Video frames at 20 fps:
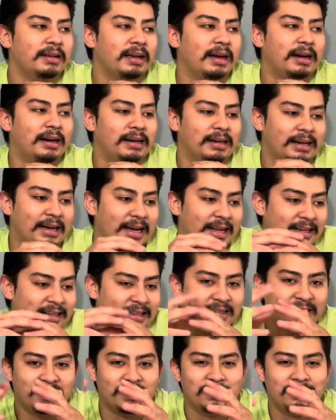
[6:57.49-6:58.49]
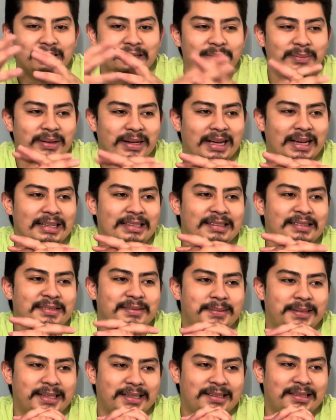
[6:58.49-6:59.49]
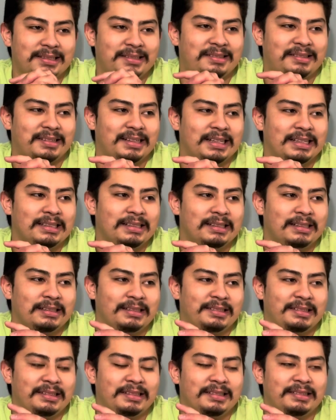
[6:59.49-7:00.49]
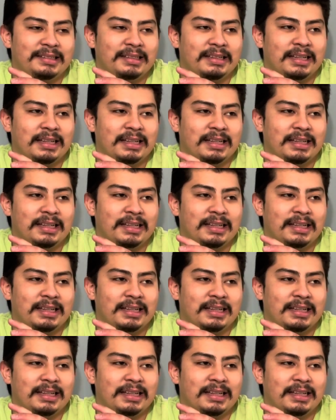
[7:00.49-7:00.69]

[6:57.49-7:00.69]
Uh, I didn't own it, but I just watched the trailer and seriously,